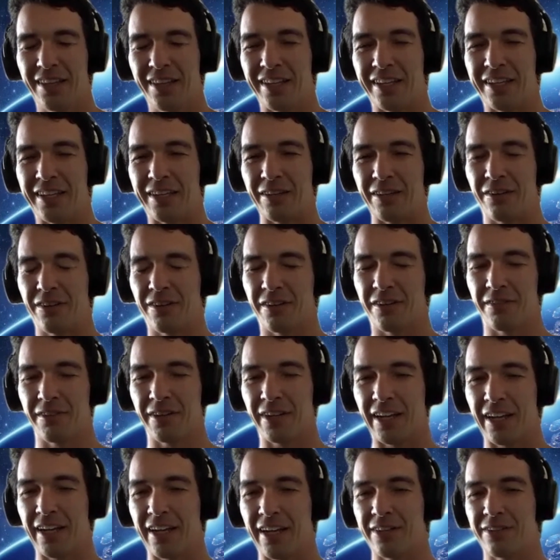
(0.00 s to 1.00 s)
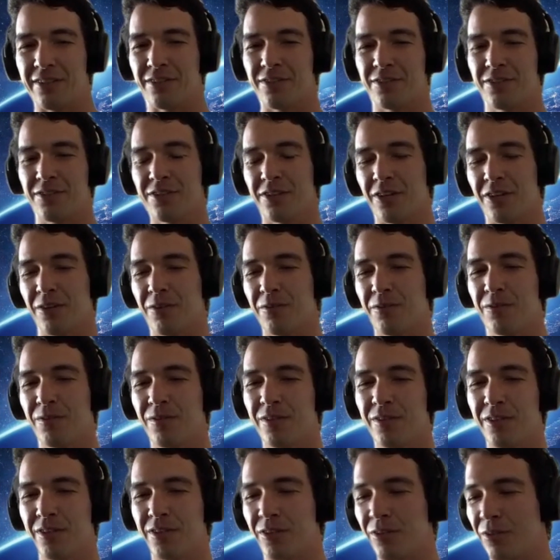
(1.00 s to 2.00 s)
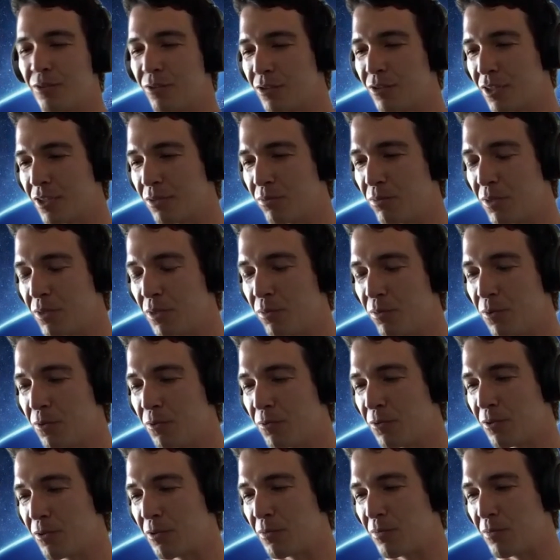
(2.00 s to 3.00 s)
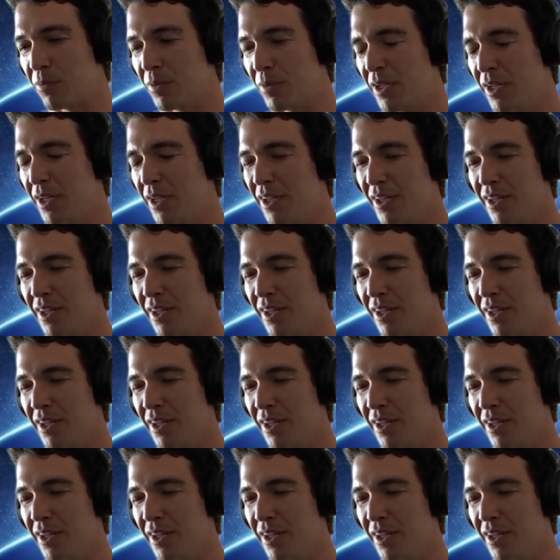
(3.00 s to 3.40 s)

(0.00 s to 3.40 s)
laying on of hands and stuff. So it's like people from